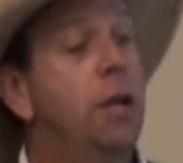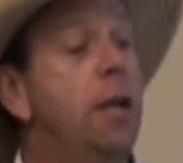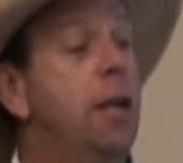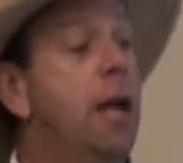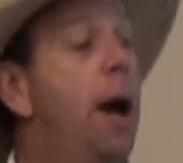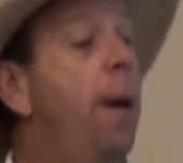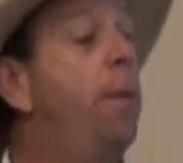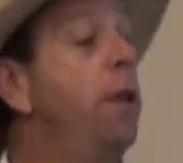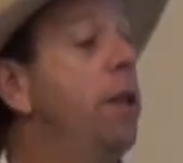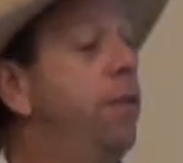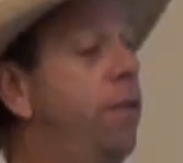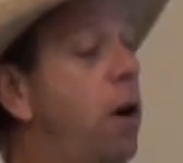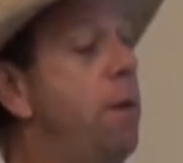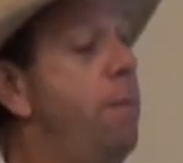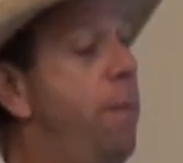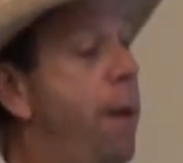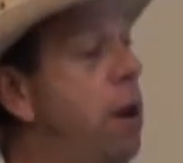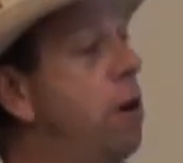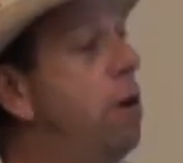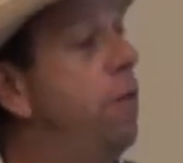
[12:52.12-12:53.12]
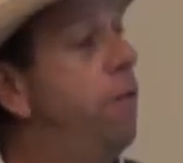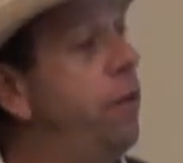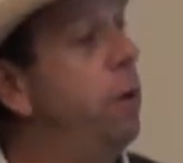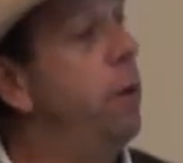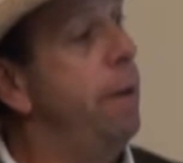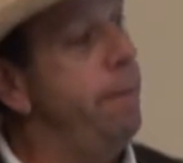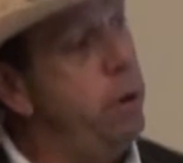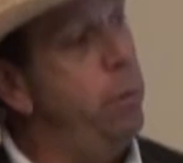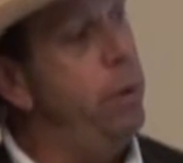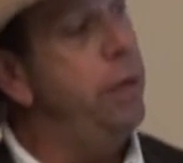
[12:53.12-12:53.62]
a couple of our better
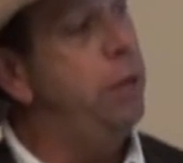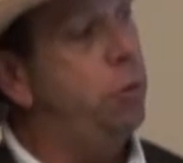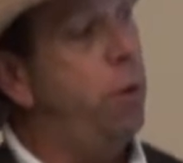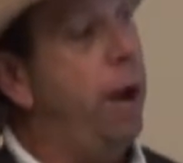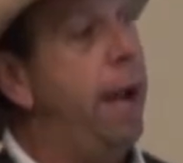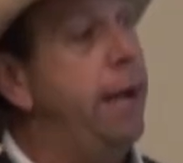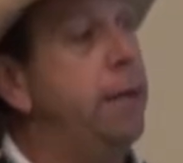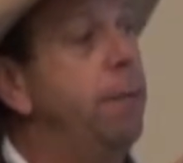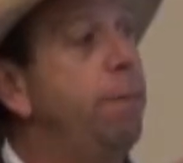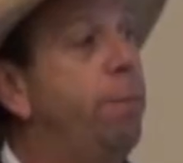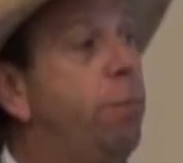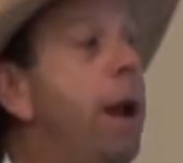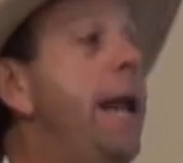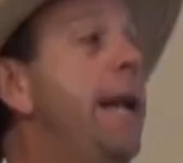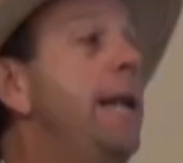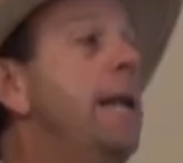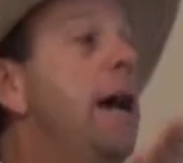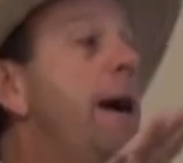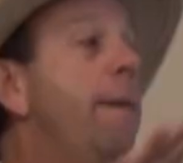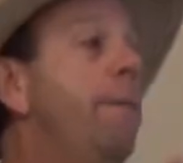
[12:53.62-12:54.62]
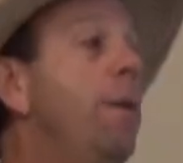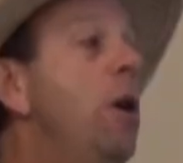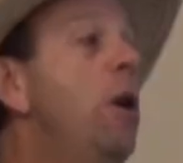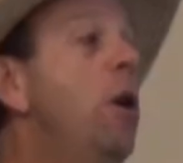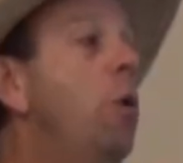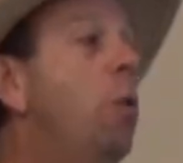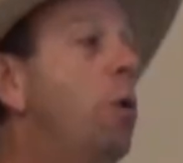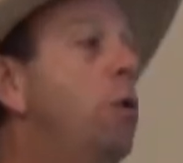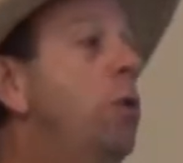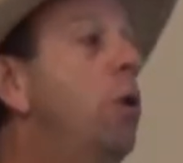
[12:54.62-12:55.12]
fields. I mean, we tried to break up
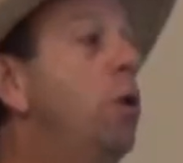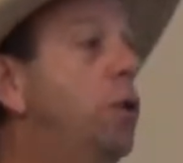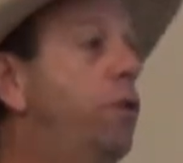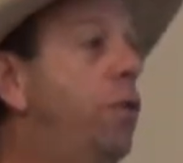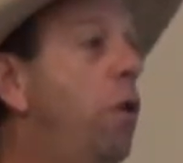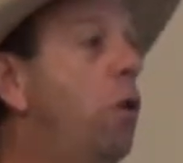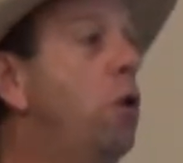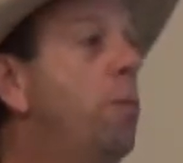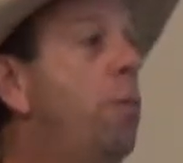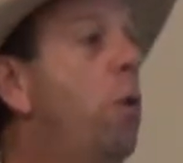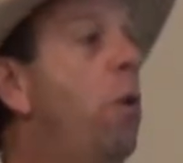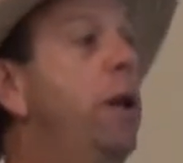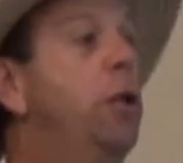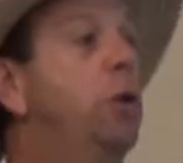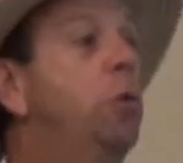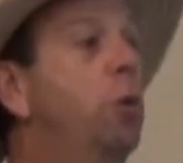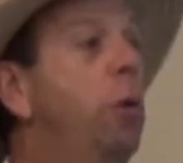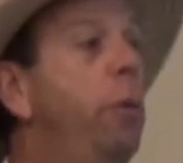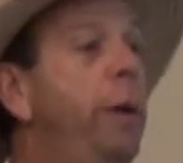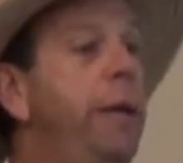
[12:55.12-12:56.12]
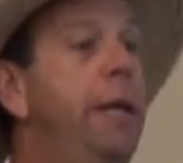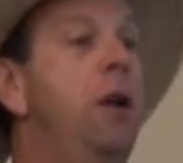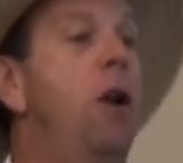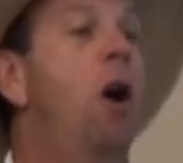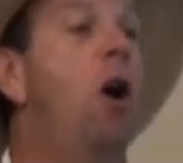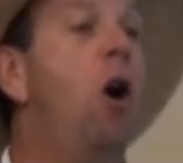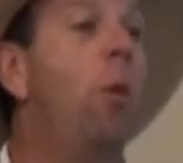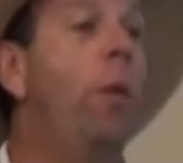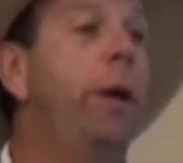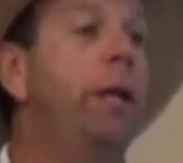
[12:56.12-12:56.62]
where those photo points were. We didn't
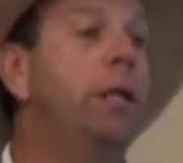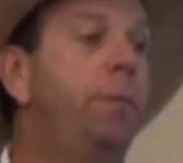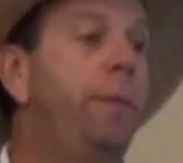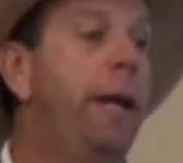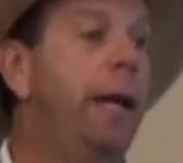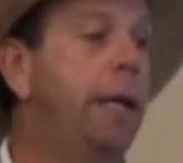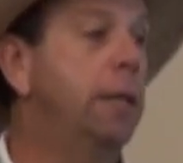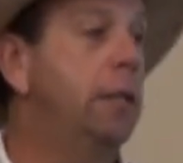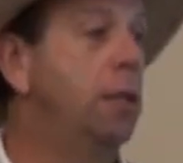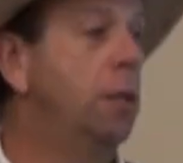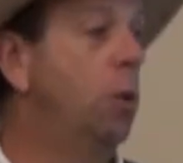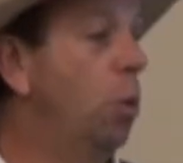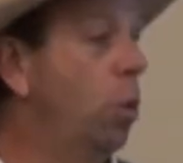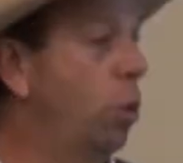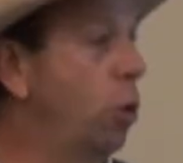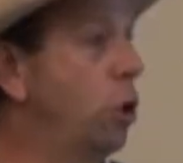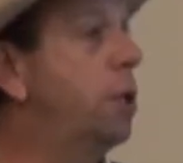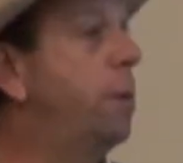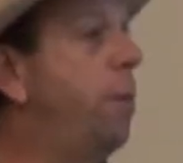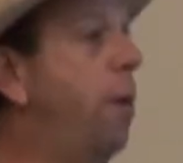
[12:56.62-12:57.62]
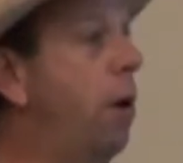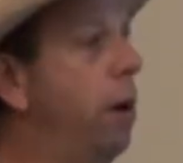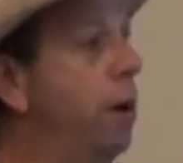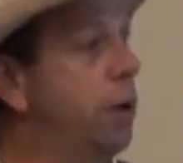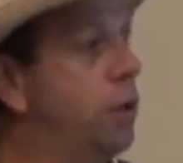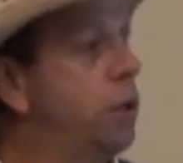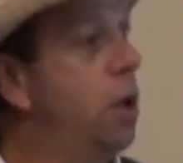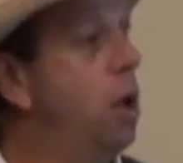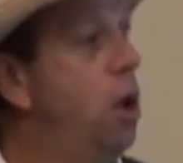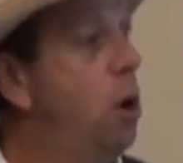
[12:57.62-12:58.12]
always pick the worst
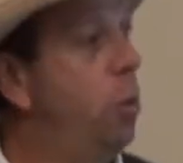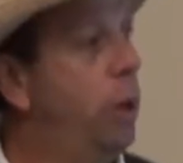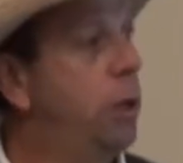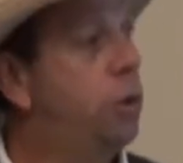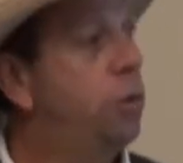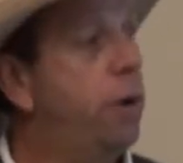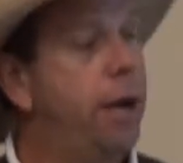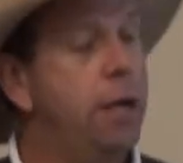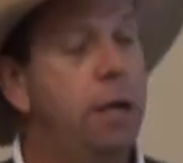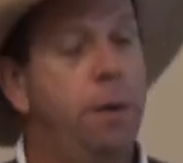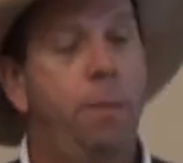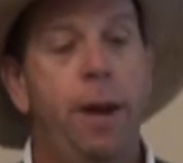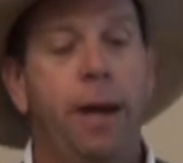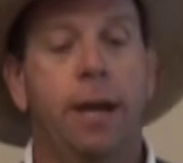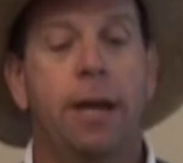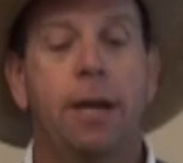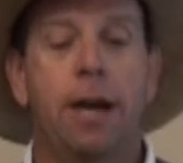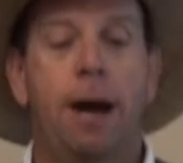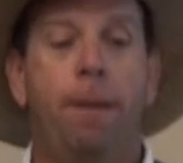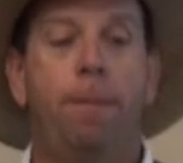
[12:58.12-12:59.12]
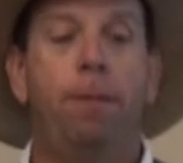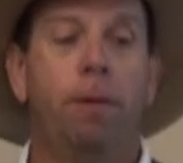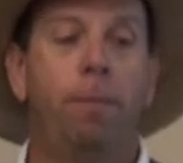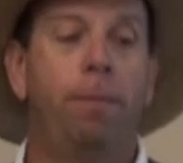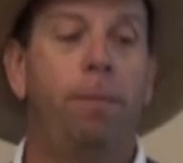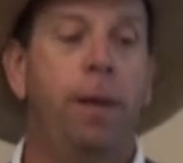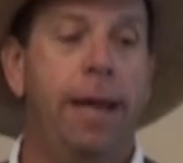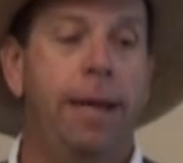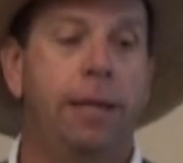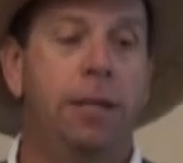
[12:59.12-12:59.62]
parts. We tried to pick a couple
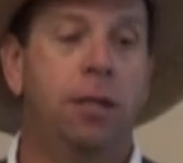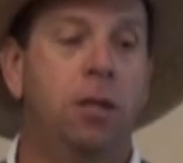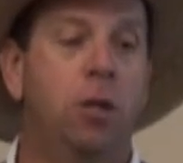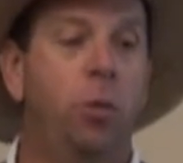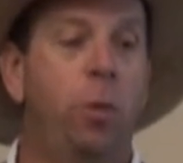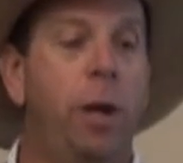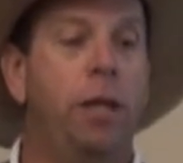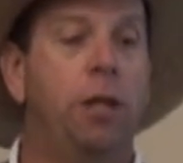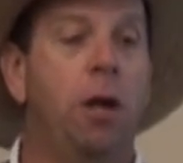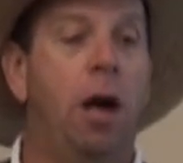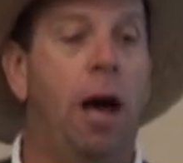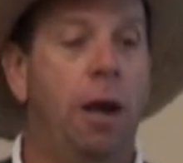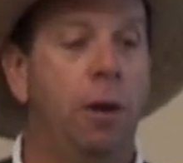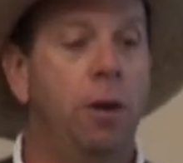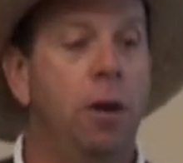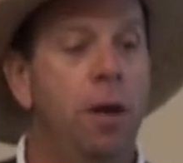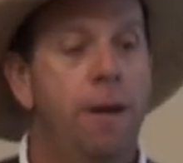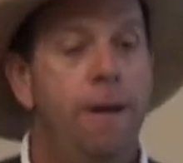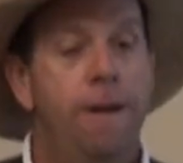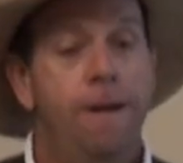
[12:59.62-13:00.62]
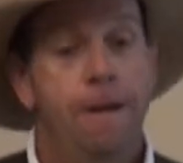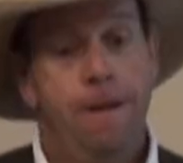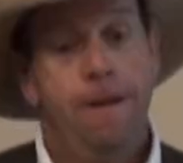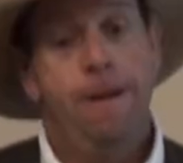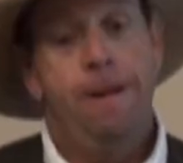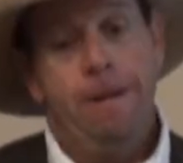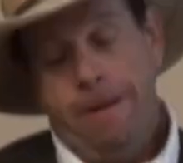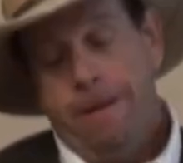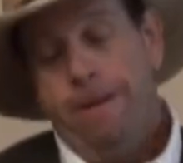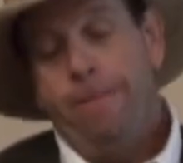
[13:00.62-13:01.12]
of places that we thought
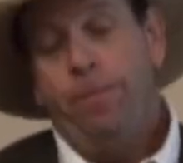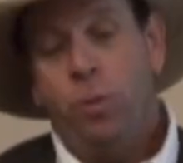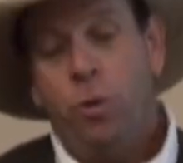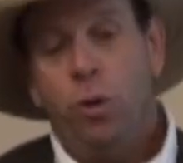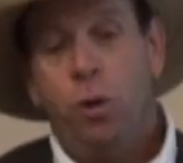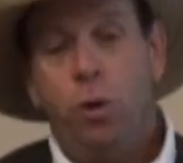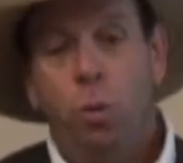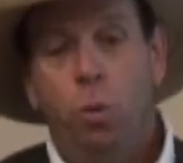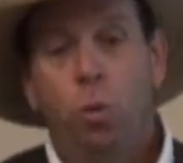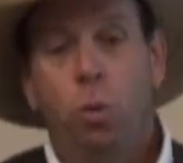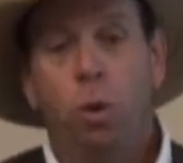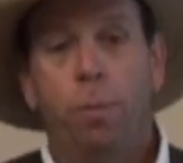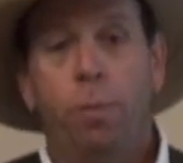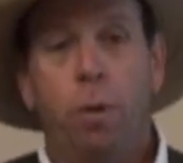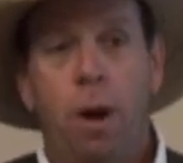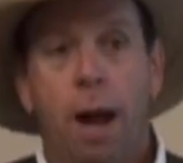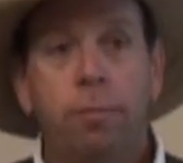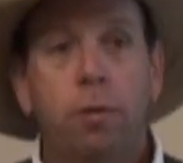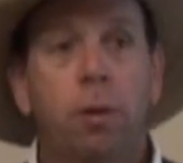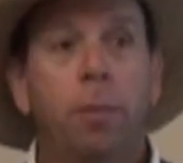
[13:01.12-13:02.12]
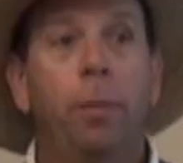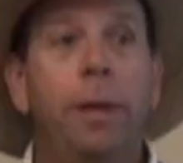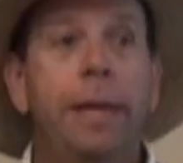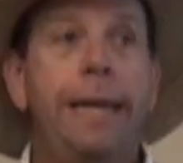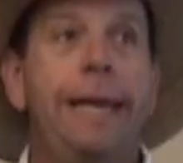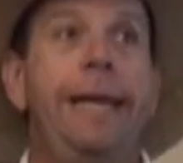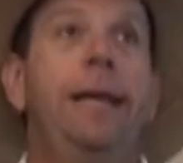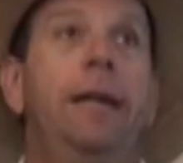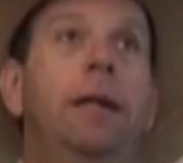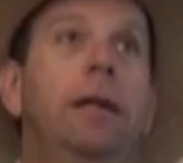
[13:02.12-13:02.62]
were
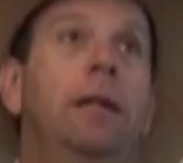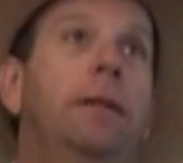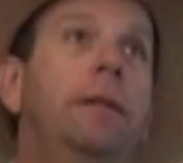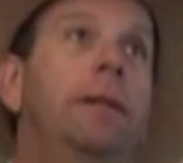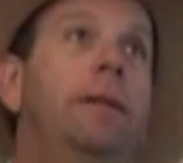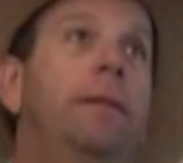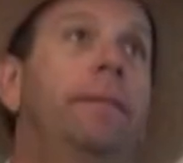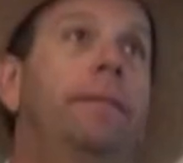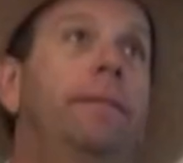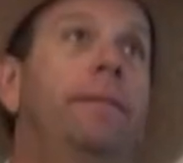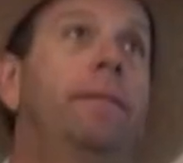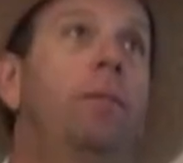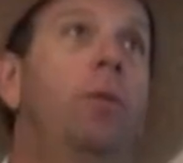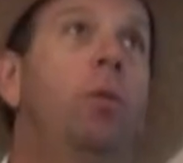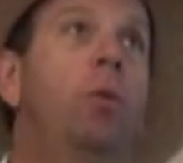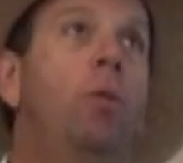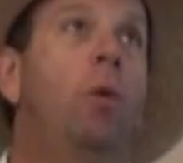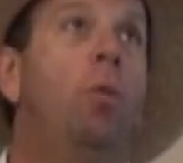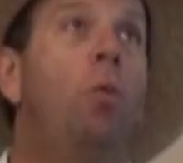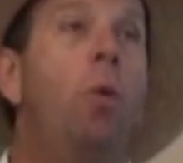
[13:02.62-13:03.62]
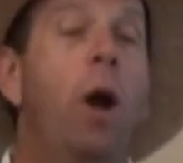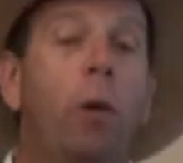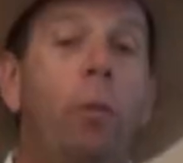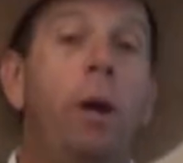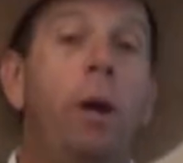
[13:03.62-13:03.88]
probably where